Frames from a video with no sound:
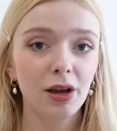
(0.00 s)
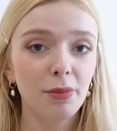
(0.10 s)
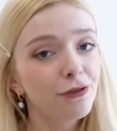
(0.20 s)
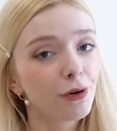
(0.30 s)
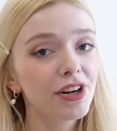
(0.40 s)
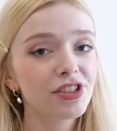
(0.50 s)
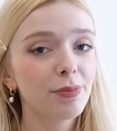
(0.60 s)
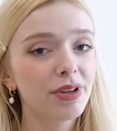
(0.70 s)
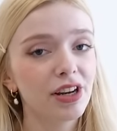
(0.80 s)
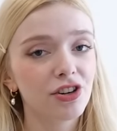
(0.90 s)
Before I
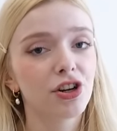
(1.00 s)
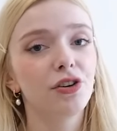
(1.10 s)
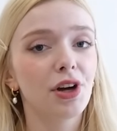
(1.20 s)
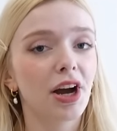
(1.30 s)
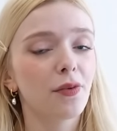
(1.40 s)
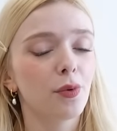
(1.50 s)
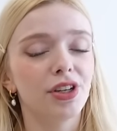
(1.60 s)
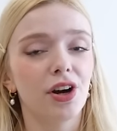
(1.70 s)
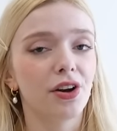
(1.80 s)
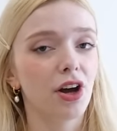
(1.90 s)
jump in and show you guys what
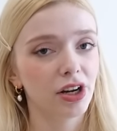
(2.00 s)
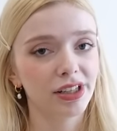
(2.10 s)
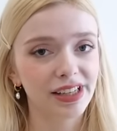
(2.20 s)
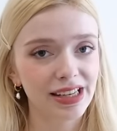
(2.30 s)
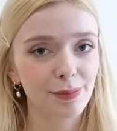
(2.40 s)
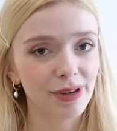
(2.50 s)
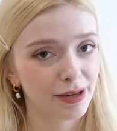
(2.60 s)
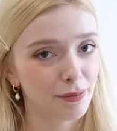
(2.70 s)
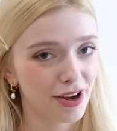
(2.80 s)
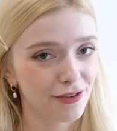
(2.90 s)
yarn I keep
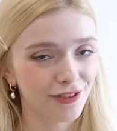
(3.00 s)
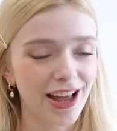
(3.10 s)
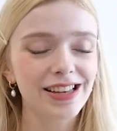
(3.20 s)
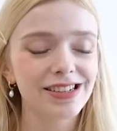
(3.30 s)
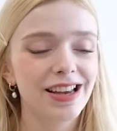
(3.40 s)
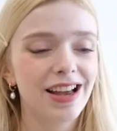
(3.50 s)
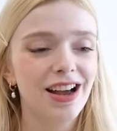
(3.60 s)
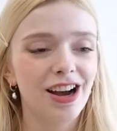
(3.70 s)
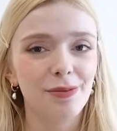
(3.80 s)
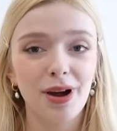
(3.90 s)
in my flat,
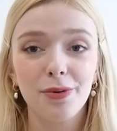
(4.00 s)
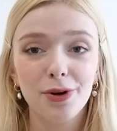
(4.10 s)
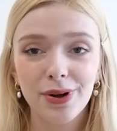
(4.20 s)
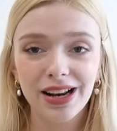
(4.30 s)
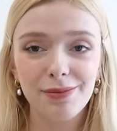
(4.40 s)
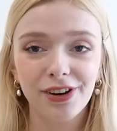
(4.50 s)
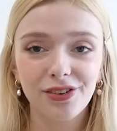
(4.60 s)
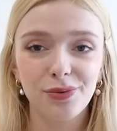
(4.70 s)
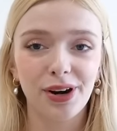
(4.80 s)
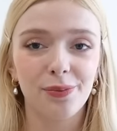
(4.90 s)
um, I will quickly
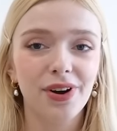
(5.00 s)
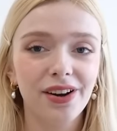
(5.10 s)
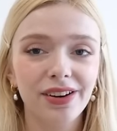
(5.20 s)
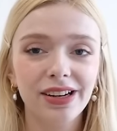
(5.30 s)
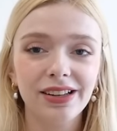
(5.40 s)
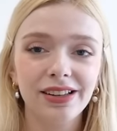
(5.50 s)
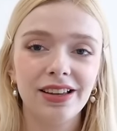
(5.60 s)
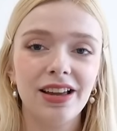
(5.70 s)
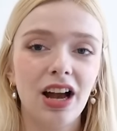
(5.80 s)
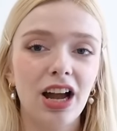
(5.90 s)
mention what I'm wearing.
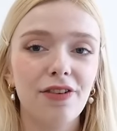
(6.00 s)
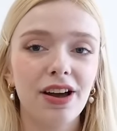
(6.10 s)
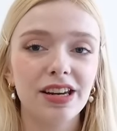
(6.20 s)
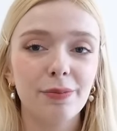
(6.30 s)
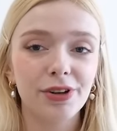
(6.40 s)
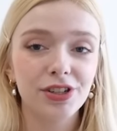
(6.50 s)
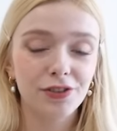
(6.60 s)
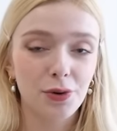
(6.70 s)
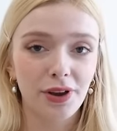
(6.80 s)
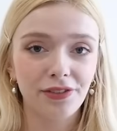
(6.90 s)
I've had a bunch
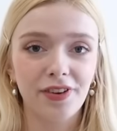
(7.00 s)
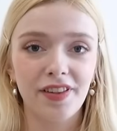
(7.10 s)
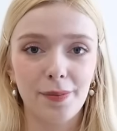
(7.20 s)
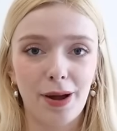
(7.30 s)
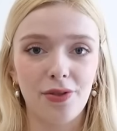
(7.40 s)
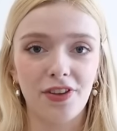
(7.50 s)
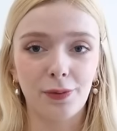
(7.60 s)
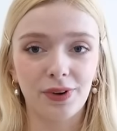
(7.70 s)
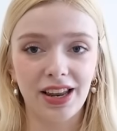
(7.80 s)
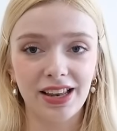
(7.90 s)
of questions about
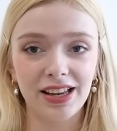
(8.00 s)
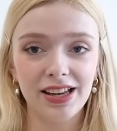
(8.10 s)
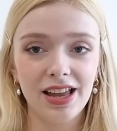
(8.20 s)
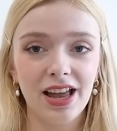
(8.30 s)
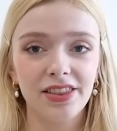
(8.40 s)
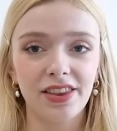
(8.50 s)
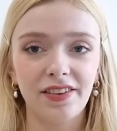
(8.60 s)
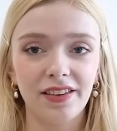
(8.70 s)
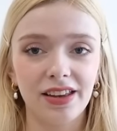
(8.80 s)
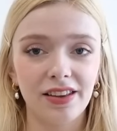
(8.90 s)
this one lately.
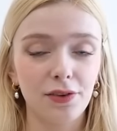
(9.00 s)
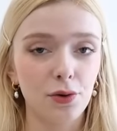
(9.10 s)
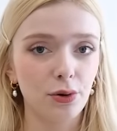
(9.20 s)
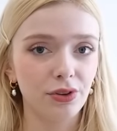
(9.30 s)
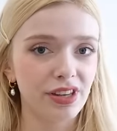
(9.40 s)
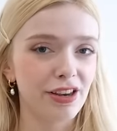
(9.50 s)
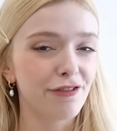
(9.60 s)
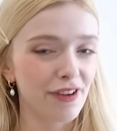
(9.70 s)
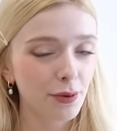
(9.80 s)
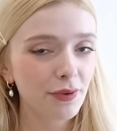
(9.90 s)
This is called the
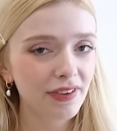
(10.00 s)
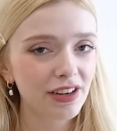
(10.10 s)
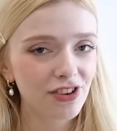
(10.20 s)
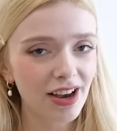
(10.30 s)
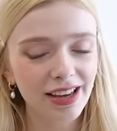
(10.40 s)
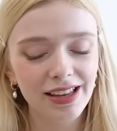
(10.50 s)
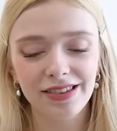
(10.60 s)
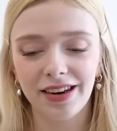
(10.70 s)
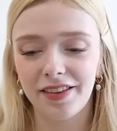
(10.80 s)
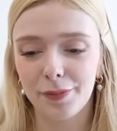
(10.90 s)
fennel seed jacket
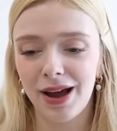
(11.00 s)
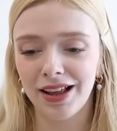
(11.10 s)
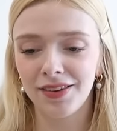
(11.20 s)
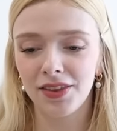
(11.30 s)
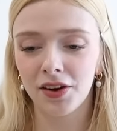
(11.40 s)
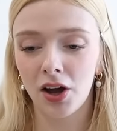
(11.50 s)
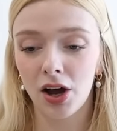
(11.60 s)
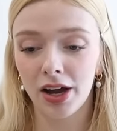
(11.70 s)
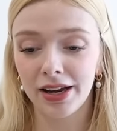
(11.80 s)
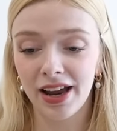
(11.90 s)
and it's a pattern that
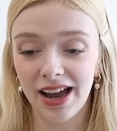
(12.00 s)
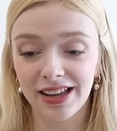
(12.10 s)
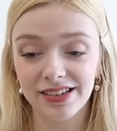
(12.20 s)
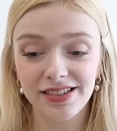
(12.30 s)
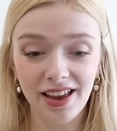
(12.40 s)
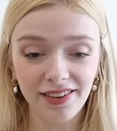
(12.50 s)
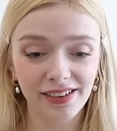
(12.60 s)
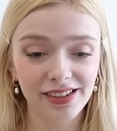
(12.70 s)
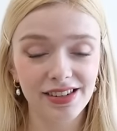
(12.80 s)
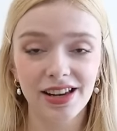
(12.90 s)
I had
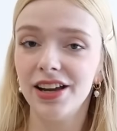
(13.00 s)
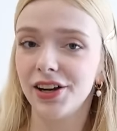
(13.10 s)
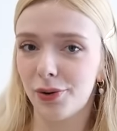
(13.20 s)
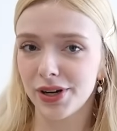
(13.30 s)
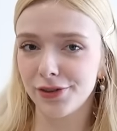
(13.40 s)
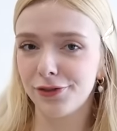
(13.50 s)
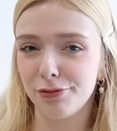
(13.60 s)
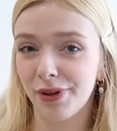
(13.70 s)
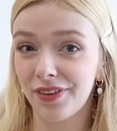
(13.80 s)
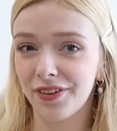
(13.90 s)
tested quite a few
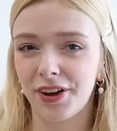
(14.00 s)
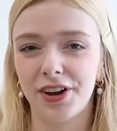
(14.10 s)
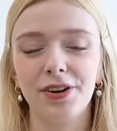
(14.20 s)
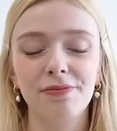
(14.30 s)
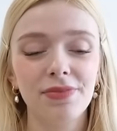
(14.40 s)
months ago